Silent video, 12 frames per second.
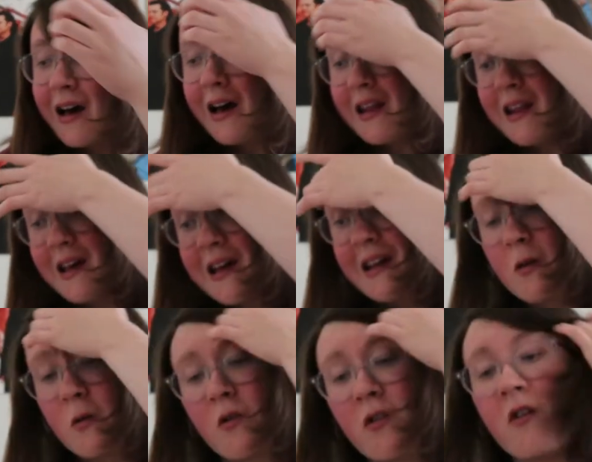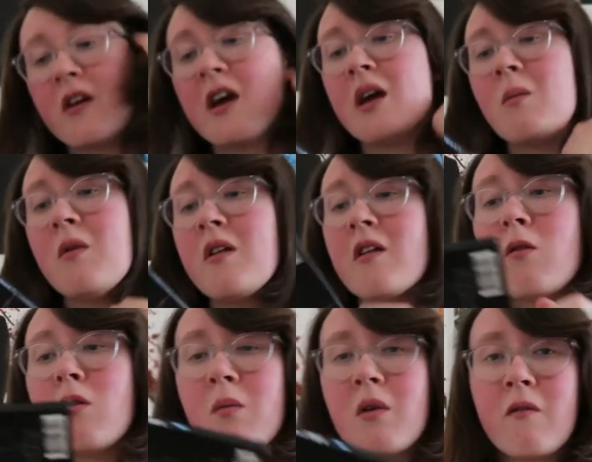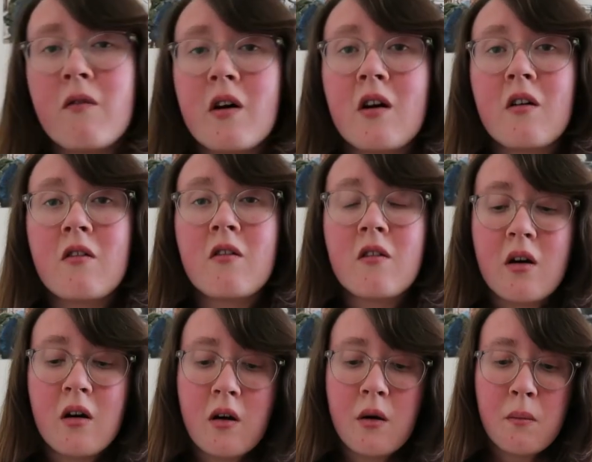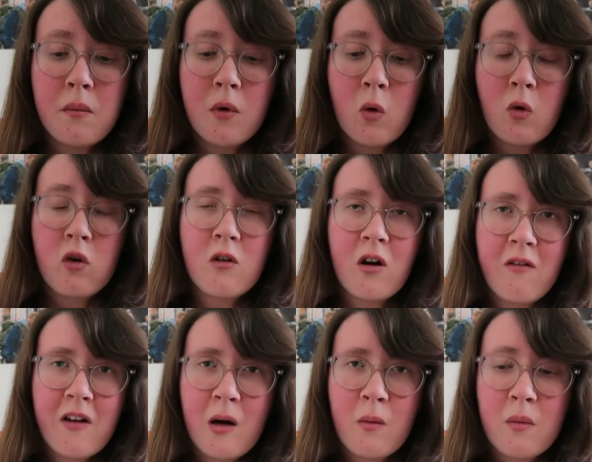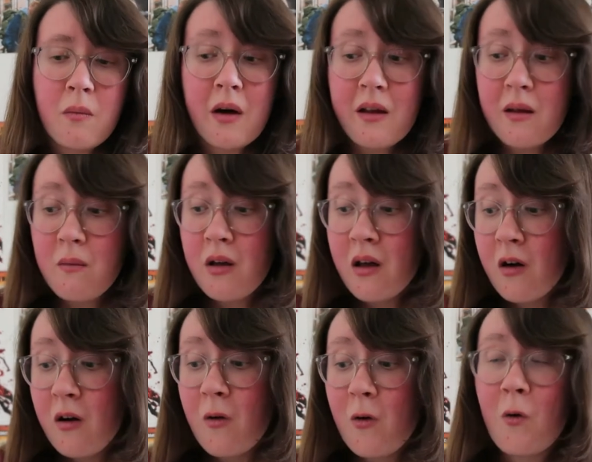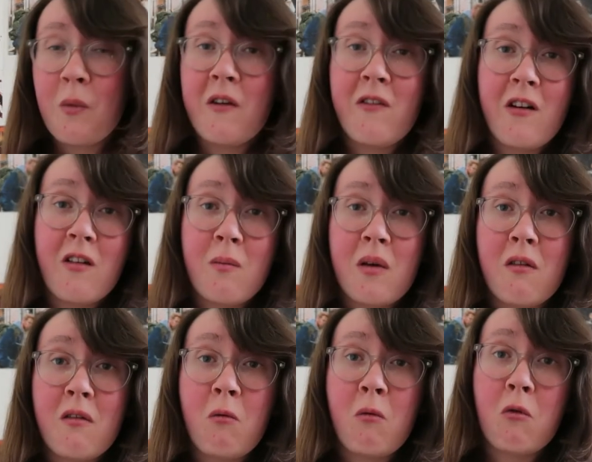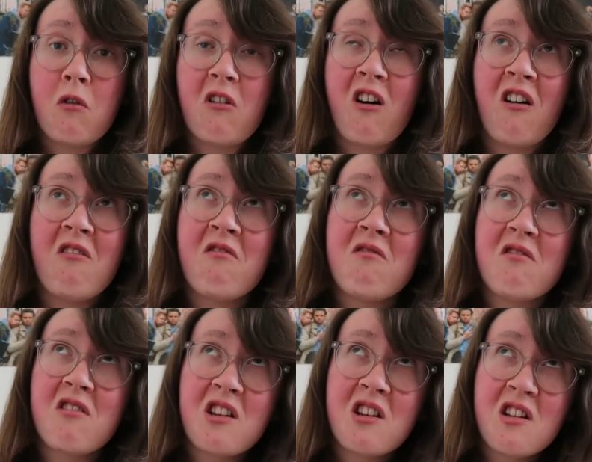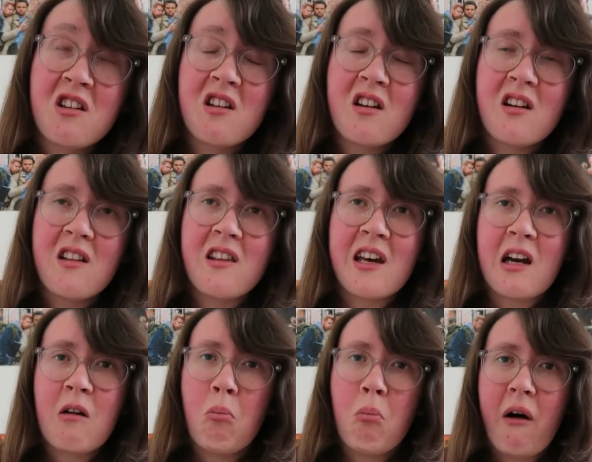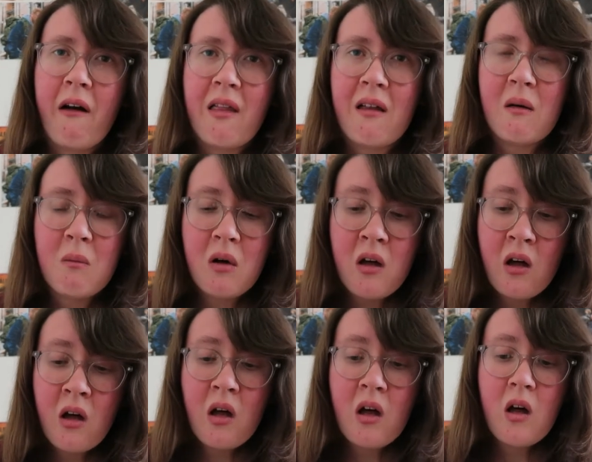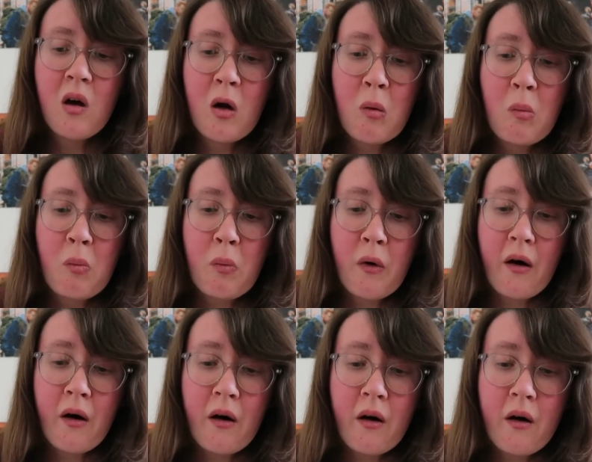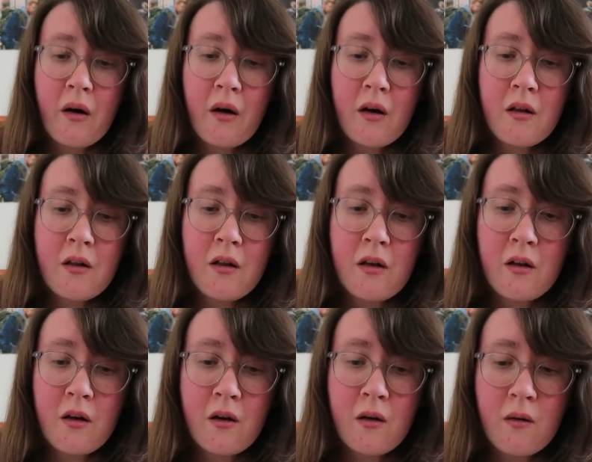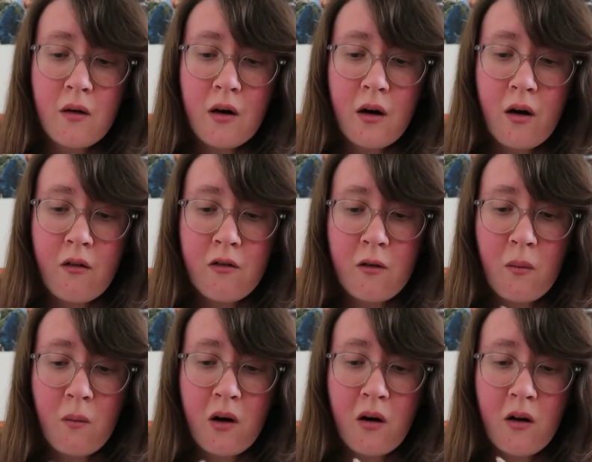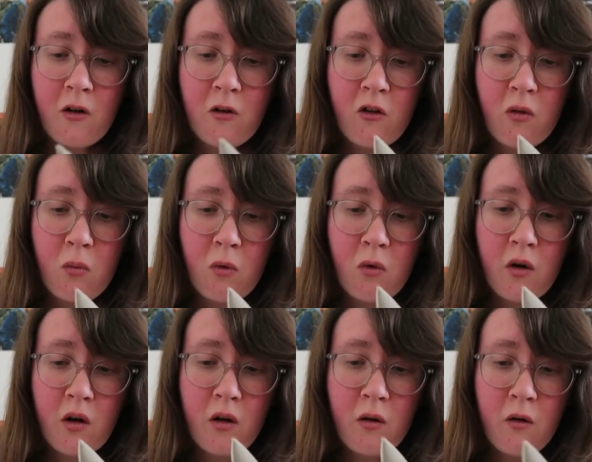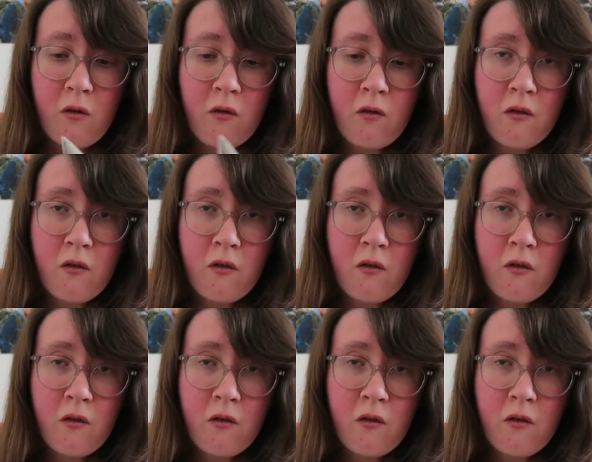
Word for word: And then it also came with, this was my first um, autographed album by them, or my first piece of autographed thing by them, but you know, after a while I just bought a load of